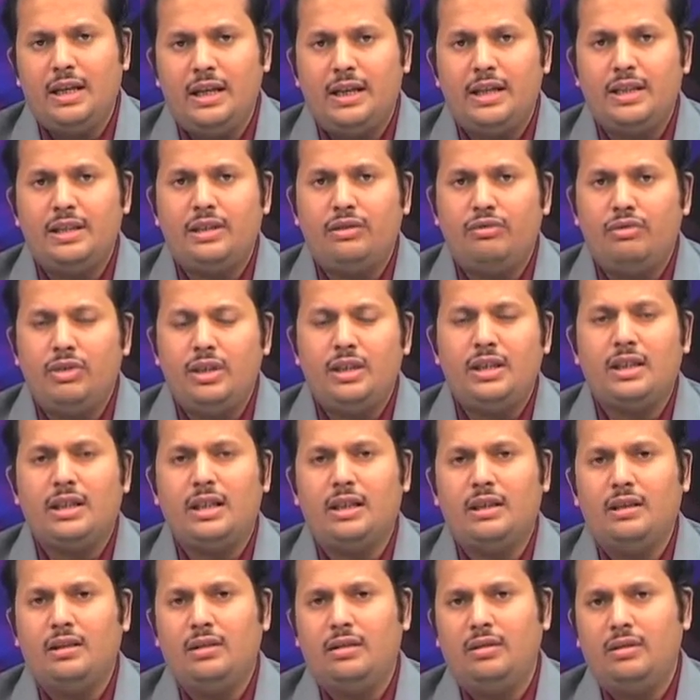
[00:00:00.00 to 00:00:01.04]
it is a
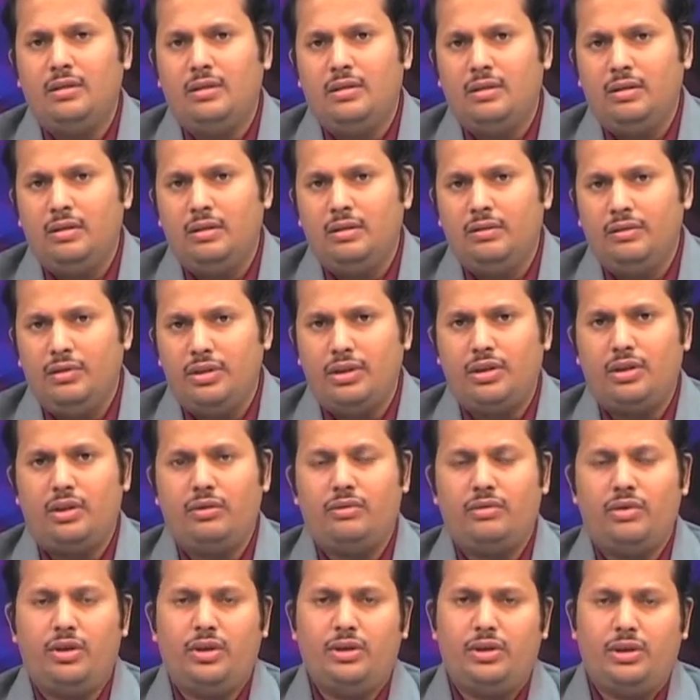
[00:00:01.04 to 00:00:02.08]
physical feature
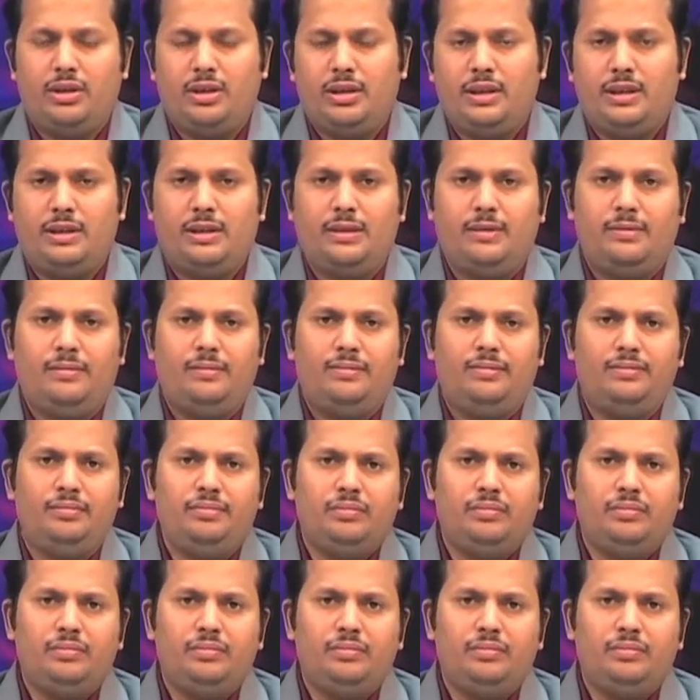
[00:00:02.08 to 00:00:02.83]
of consciousness.